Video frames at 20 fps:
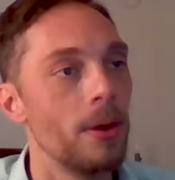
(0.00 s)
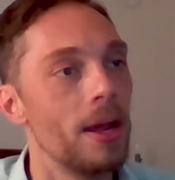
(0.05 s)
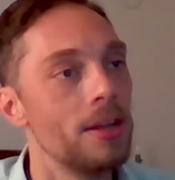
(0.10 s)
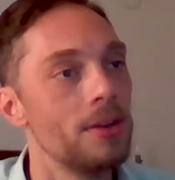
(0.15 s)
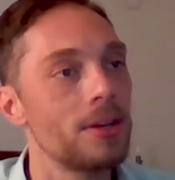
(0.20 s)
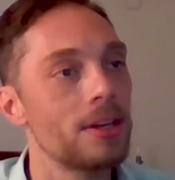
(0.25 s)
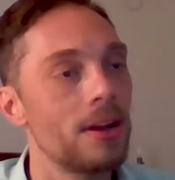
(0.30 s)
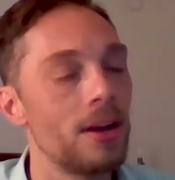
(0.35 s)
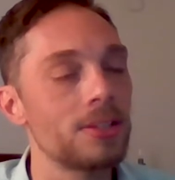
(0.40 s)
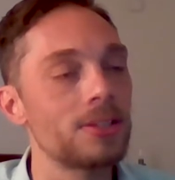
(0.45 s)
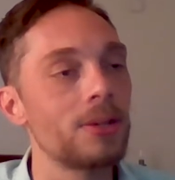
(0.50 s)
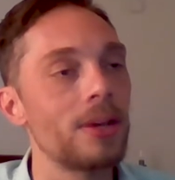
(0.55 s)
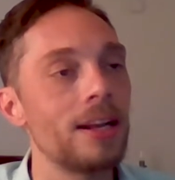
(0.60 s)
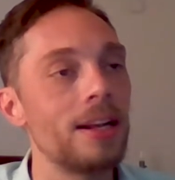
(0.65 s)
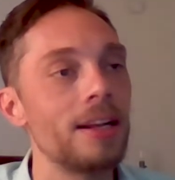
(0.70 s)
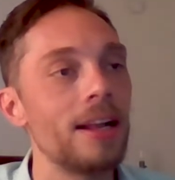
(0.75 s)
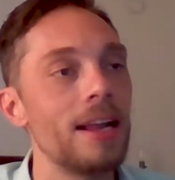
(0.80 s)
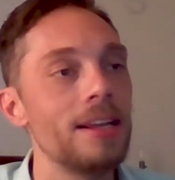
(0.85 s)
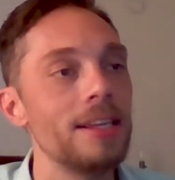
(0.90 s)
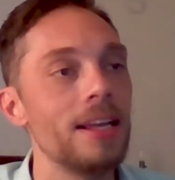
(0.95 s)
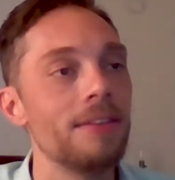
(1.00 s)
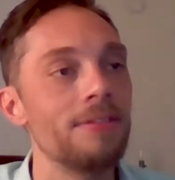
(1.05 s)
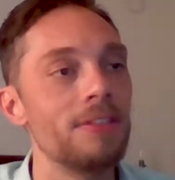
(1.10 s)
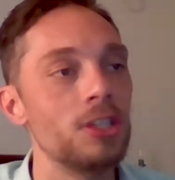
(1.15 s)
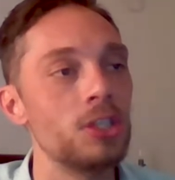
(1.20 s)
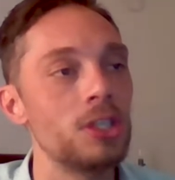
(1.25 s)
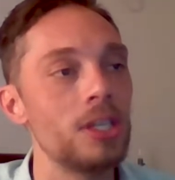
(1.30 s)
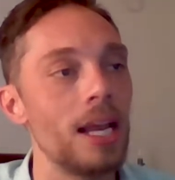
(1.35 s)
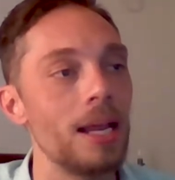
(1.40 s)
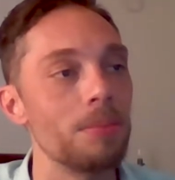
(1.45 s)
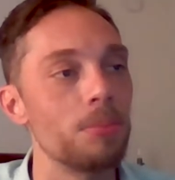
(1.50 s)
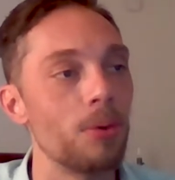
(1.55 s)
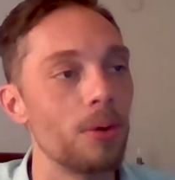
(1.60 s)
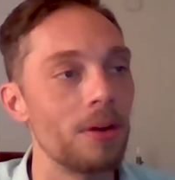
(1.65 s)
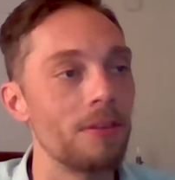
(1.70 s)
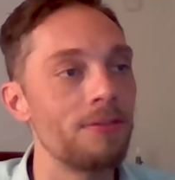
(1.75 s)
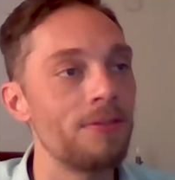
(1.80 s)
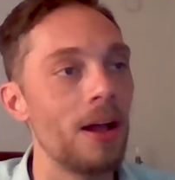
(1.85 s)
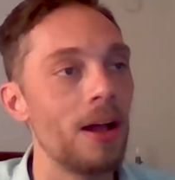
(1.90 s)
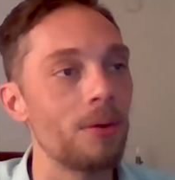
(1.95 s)
And you can also get an idea of the shape, where
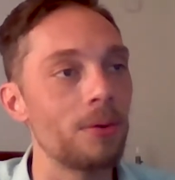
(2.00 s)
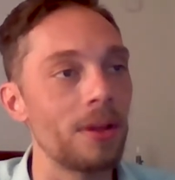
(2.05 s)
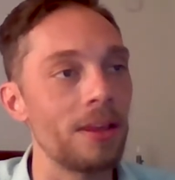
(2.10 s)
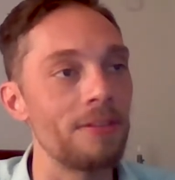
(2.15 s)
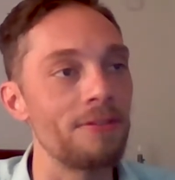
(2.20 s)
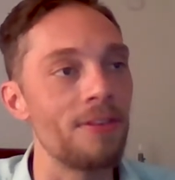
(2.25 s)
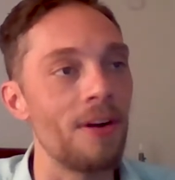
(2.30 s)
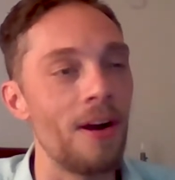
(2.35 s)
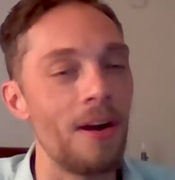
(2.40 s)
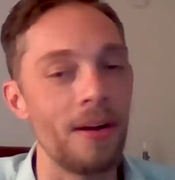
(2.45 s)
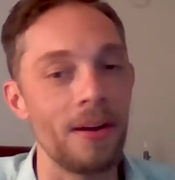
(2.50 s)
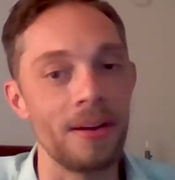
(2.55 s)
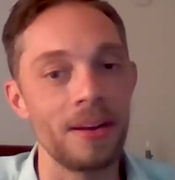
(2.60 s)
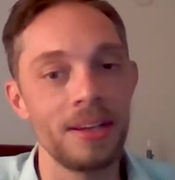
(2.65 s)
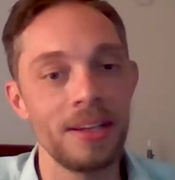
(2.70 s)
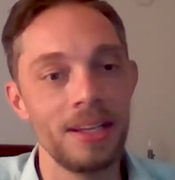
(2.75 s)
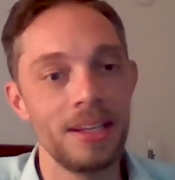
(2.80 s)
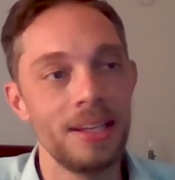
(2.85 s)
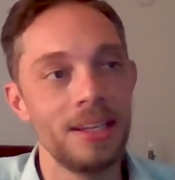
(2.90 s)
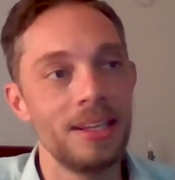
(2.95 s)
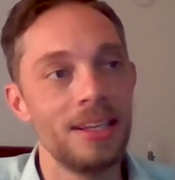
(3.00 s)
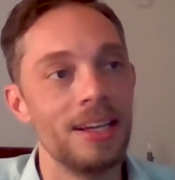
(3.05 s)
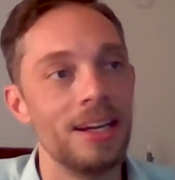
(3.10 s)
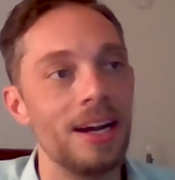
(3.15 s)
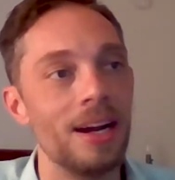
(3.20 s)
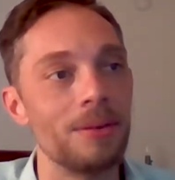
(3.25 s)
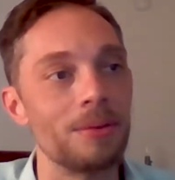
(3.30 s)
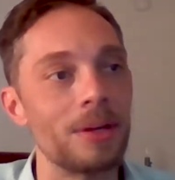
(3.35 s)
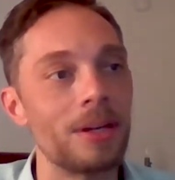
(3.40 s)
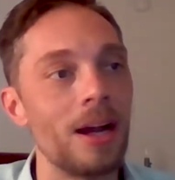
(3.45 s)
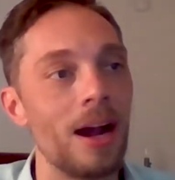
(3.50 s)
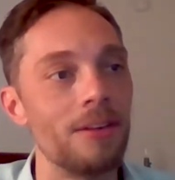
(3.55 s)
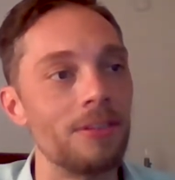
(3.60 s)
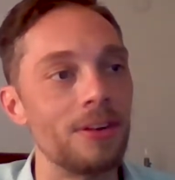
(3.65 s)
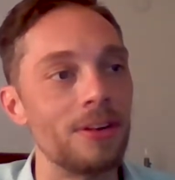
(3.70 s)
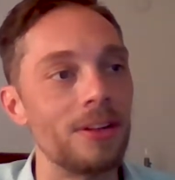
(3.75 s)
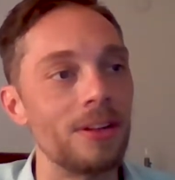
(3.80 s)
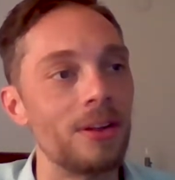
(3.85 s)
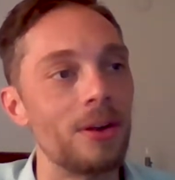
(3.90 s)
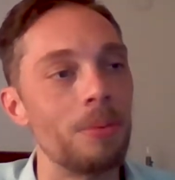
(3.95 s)
it fell really far,
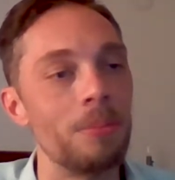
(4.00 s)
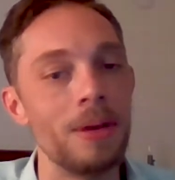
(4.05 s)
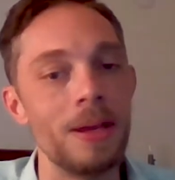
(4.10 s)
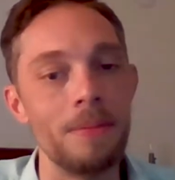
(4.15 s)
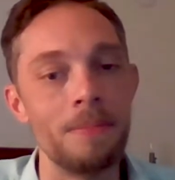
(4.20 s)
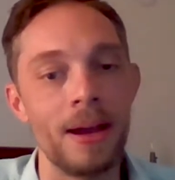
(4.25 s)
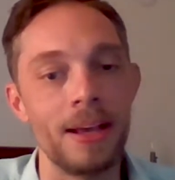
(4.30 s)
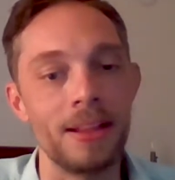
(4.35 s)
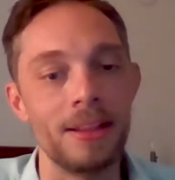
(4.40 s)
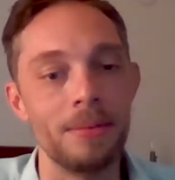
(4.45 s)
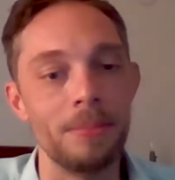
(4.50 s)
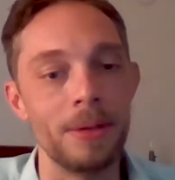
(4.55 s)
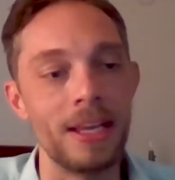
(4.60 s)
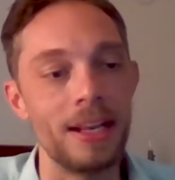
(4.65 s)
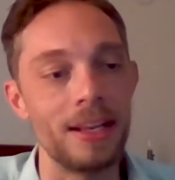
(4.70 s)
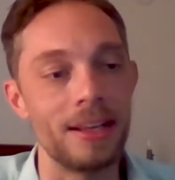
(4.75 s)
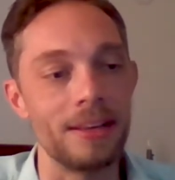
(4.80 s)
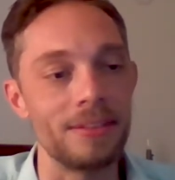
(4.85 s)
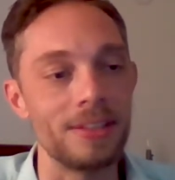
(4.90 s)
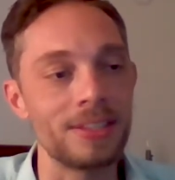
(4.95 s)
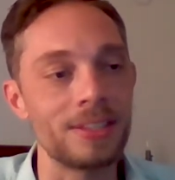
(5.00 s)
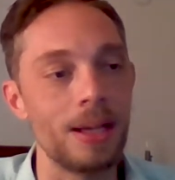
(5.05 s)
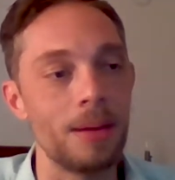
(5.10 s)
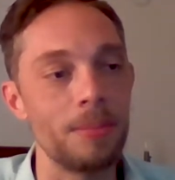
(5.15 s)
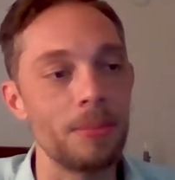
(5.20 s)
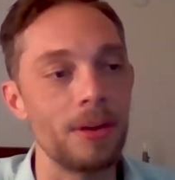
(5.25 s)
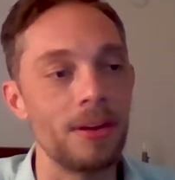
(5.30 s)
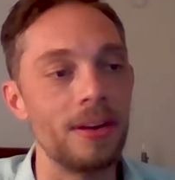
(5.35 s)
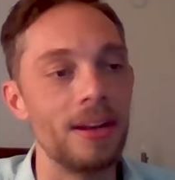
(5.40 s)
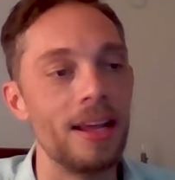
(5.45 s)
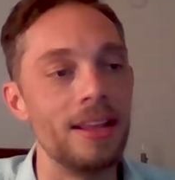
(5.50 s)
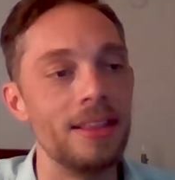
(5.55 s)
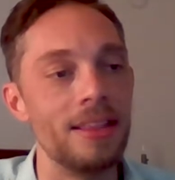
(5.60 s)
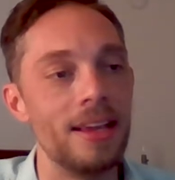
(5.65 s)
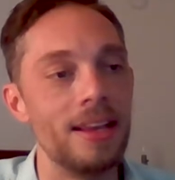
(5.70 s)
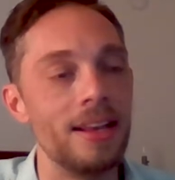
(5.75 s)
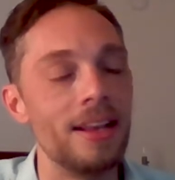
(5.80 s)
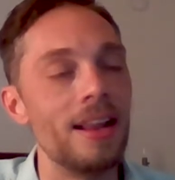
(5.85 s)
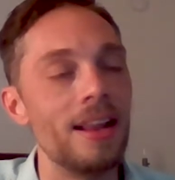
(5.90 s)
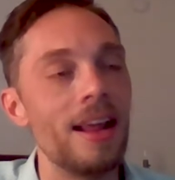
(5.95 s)
recovered a little bit by the beginning of the summer, and
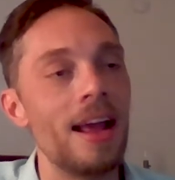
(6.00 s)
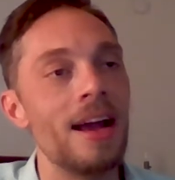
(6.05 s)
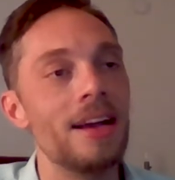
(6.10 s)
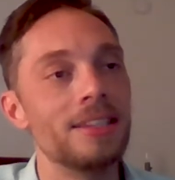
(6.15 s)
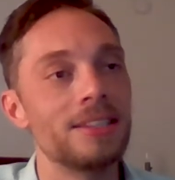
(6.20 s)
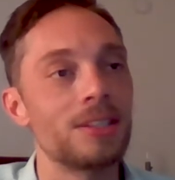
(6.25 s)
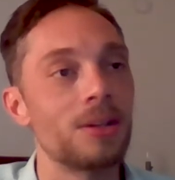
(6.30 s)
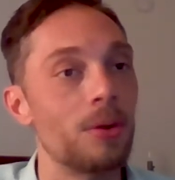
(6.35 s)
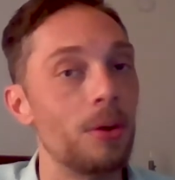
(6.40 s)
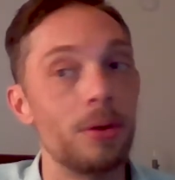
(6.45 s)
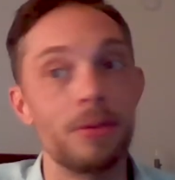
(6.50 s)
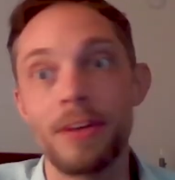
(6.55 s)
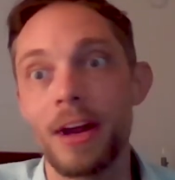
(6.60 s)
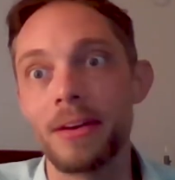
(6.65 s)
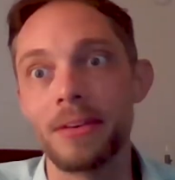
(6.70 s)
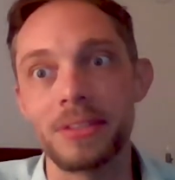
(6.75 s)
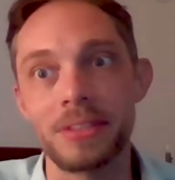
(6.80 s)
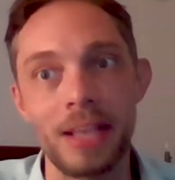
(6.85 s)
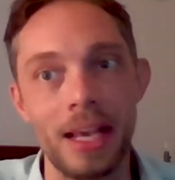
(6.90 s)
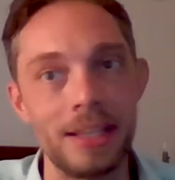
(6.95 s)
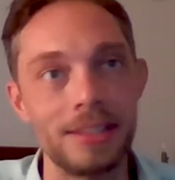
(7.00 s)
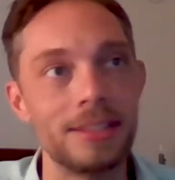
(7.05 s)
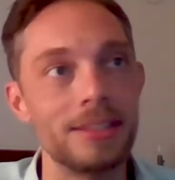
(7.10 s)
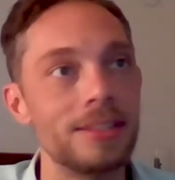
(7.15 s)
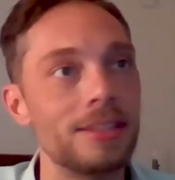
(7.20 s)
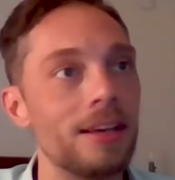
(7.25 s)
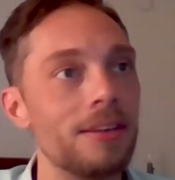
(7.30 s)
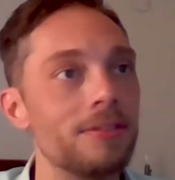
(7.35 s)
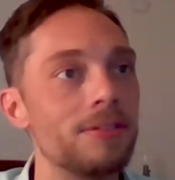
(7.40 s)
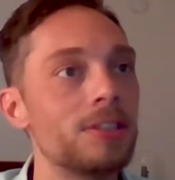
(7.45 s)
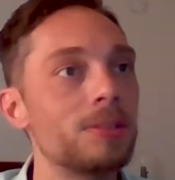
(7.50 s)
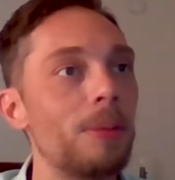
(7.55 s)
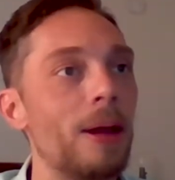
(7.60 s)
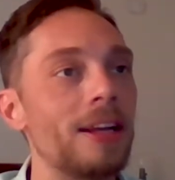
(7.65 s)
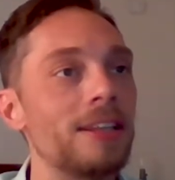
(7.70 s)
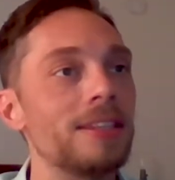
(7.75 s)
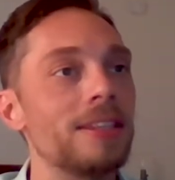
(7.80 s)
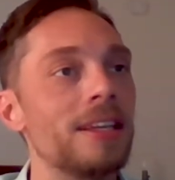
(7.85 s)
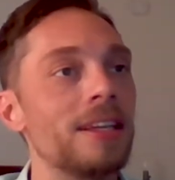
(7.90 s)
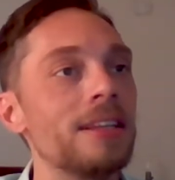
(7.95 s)
then as coronavirus cases have
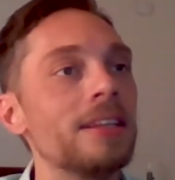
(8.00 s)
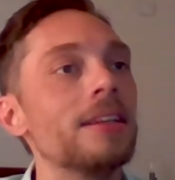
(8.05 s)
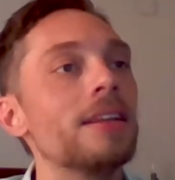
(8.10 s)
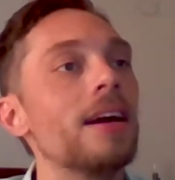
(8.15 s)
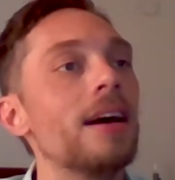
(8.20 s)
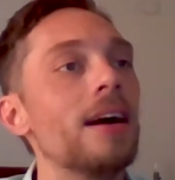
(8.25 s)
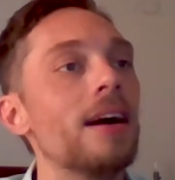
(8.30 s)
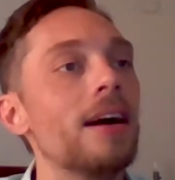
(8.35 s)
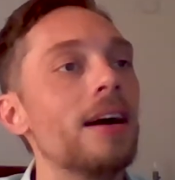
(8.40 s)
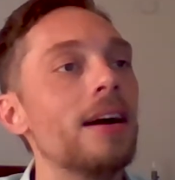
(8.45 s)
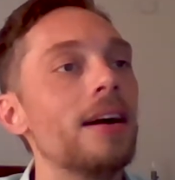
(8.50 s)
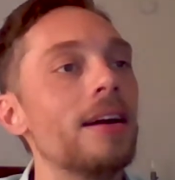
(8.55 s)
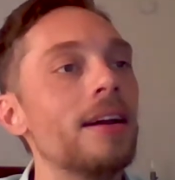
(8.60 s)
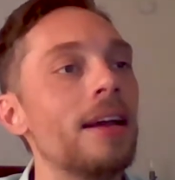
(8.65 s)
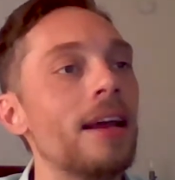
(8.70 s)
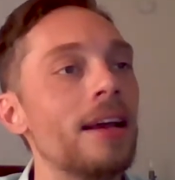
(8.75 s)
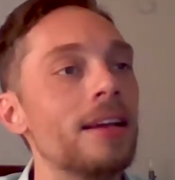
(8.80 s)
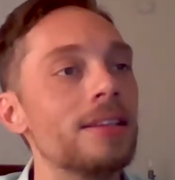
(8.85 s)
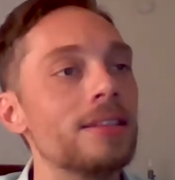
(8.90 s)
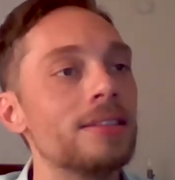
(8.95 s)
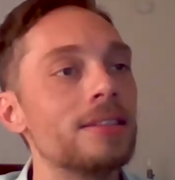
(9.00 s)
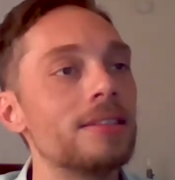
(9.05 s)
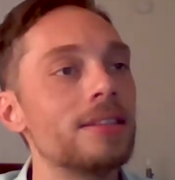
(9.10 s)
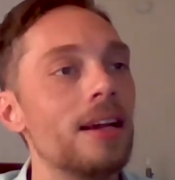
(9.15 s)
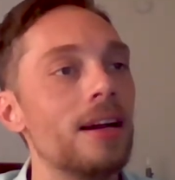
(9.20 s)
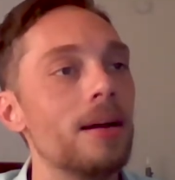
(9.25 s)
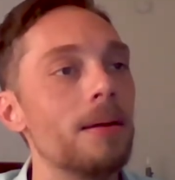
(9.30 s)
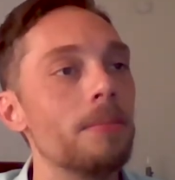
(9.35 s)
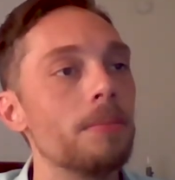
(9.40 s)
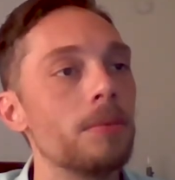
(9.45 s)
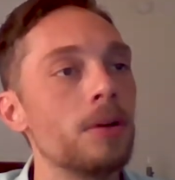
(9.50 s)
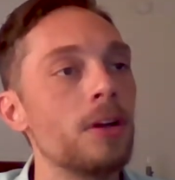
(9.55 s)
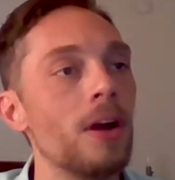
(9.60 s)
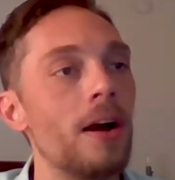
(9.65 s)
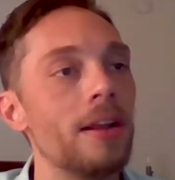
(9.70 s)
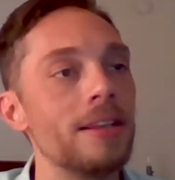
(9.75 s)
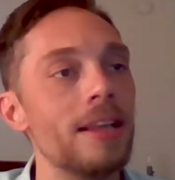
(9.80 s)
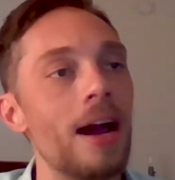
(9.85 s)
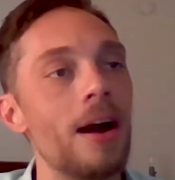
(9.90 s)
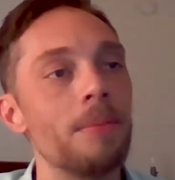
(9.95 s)
spiked again, has
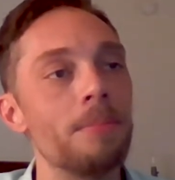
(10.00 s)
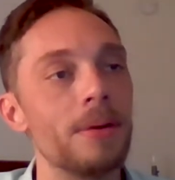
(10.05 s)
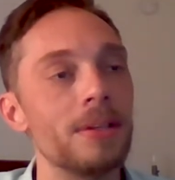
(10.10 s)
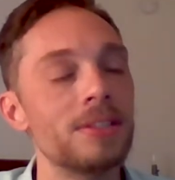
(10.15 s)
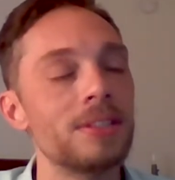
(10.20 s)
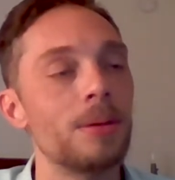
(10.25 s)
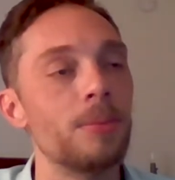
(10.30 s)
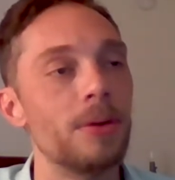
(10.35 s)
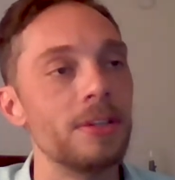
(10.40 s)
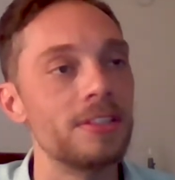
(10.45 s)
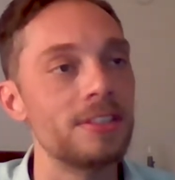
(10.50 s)
gone down but somewhat